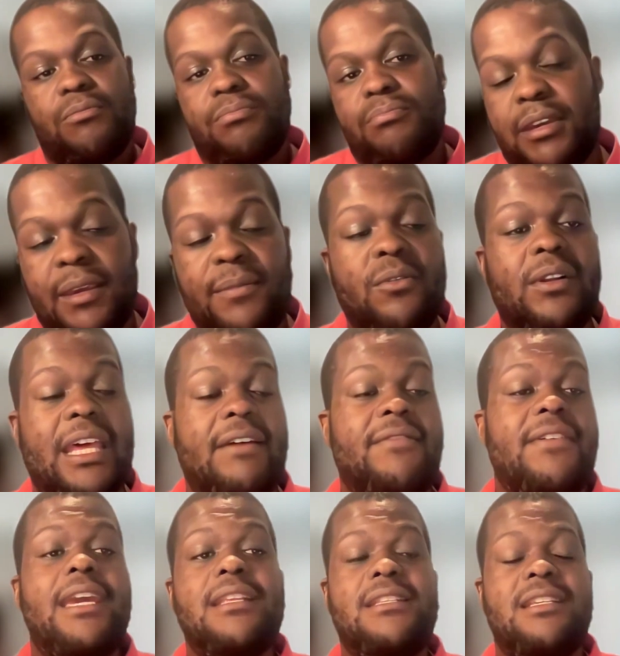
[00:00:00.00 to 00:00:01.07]
maybe we'll have
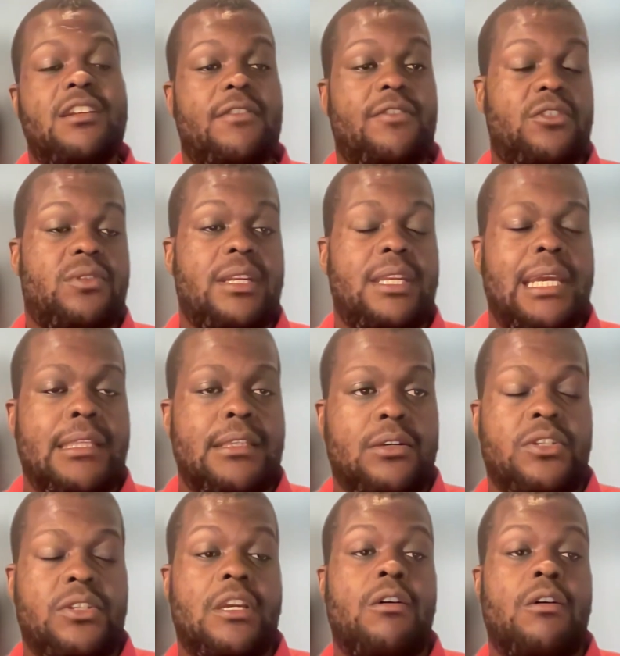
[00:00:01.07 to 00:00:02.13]
18 of the 20
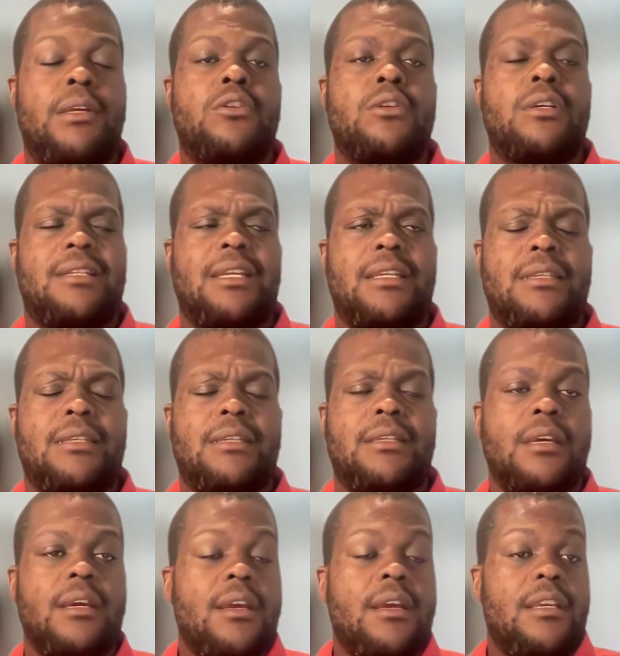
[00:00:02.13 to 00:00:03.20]
articles now being translated,
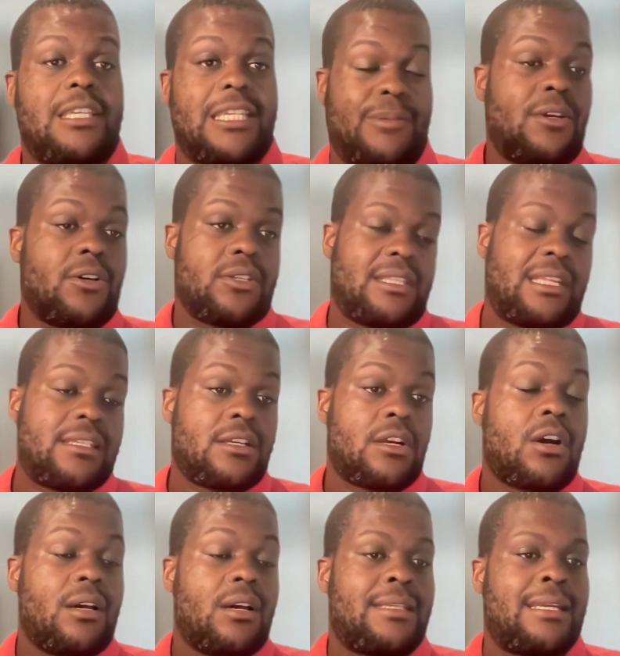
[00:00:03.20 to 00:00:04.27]
just because it doesn't
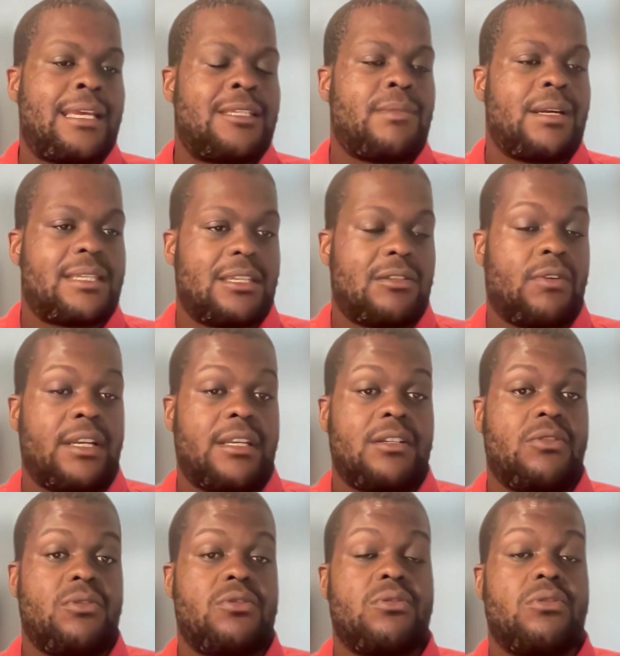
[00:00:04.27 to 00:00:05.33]
cost as much as what it
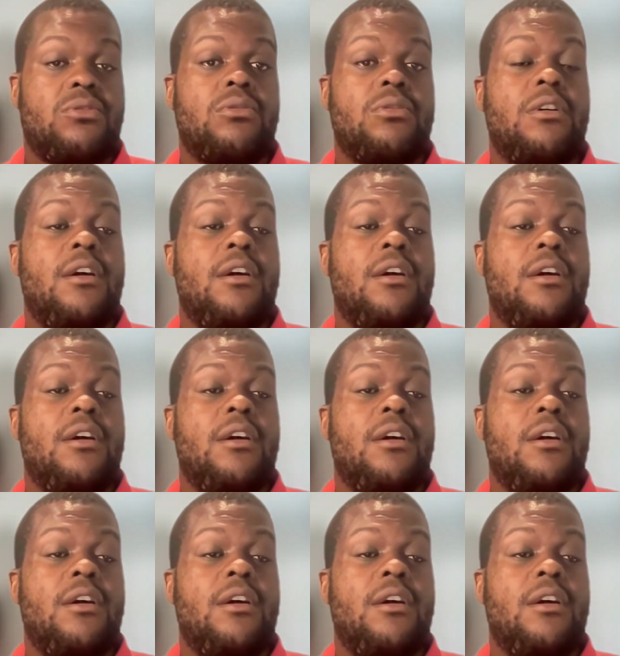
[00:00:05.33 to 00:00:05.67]
used to do.